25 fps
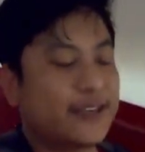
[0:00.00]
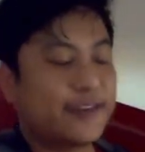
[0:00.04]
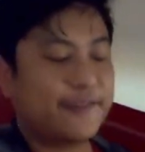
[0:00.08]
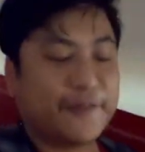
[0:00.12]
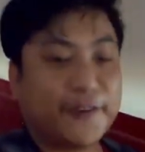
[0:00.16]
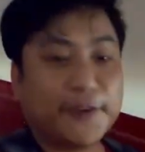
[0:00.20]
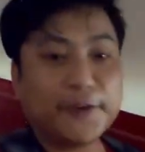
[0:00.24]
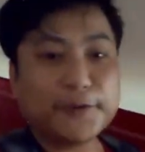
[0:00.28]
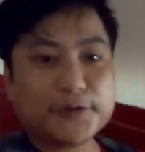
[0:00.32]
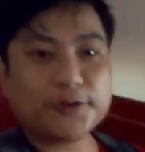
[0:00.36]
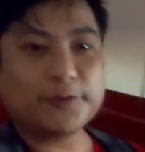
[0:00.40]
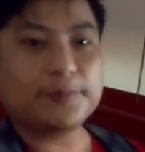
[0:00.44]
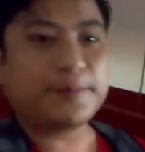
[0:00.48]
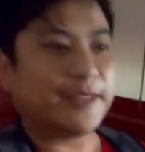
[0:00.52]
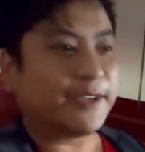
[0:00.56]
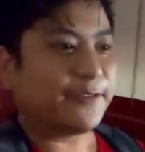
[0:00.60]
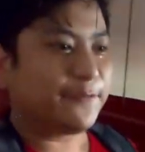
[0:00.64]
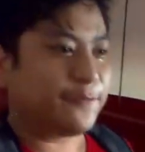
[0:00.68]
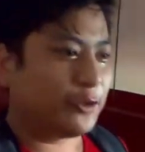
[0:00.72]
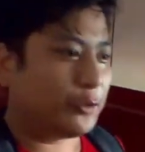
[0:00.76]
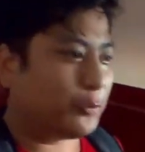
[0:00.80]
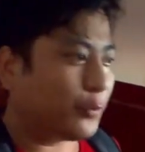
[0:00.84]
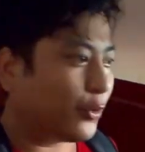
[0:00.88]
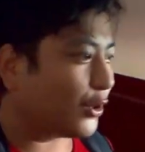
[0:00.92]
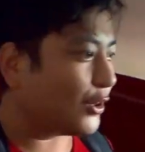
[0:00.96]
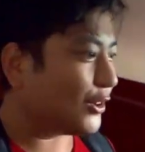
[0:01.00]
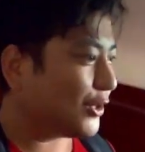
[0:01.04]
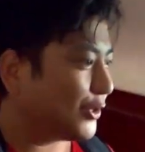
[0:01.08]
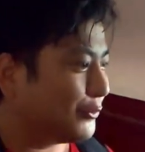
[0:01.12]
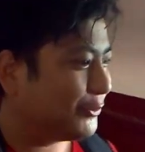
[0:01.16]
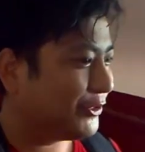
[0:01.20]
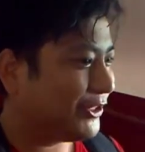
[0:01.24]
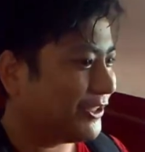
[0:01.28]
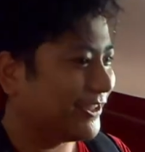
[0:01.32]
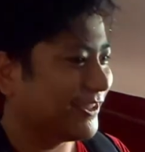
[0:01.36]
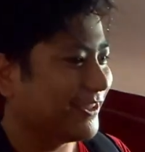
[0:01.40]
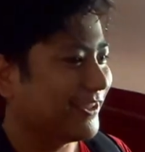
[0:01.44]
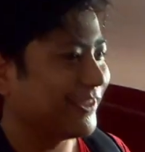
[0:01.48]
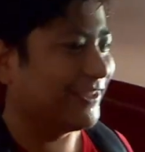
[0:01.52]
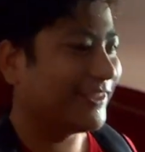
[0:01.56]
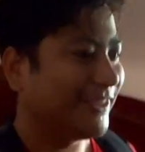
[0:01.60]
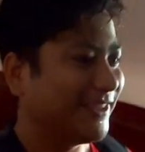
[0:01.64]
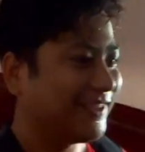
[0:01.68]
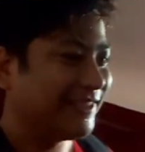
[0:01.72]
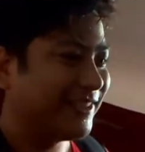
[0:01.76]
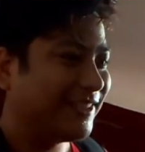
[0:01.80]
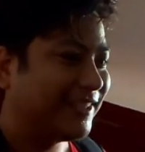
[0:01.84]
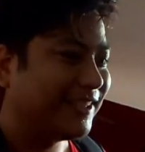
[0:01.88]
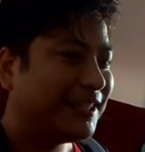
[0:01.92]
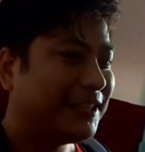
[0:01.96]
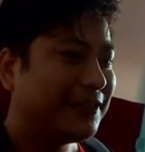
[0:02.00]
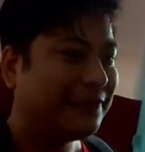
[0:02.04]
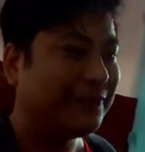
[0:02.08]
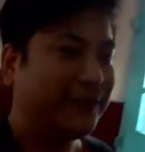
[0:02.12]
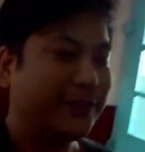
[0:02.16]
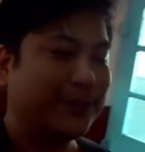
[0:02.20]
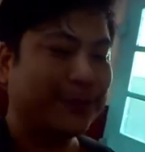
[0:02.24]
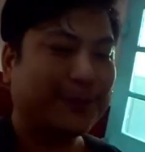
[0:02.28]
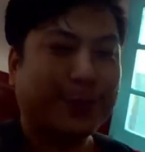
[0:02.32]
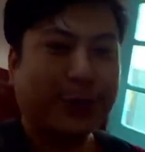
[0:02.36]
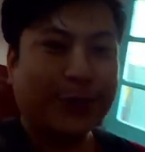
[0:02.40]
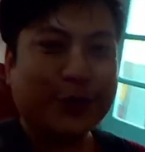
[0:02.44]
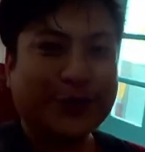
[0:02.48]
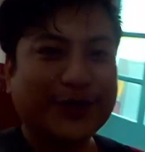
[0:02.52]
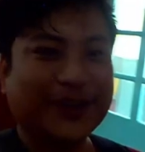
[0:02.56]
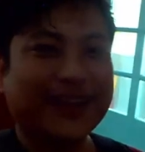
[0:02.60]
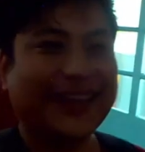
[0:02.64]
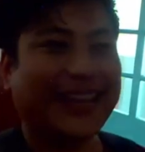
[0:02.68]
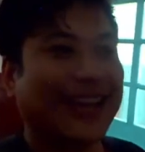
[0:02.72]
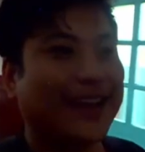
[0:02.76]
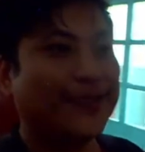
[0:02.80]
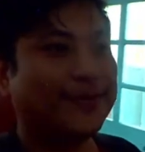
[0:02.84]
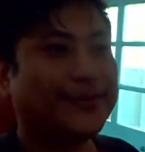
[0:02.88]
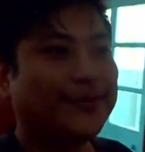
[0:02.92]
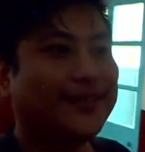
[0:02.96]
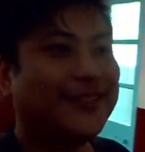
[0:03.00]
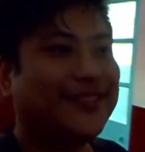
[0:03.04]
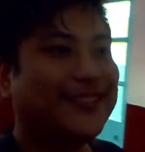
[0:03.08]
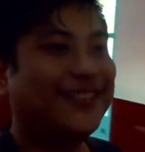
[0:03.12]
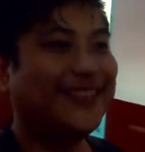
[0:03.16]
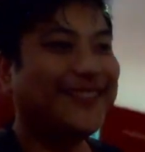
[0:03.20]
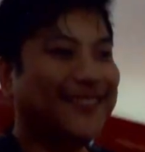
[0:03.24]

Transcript: We used to play football out here with the bottle caps.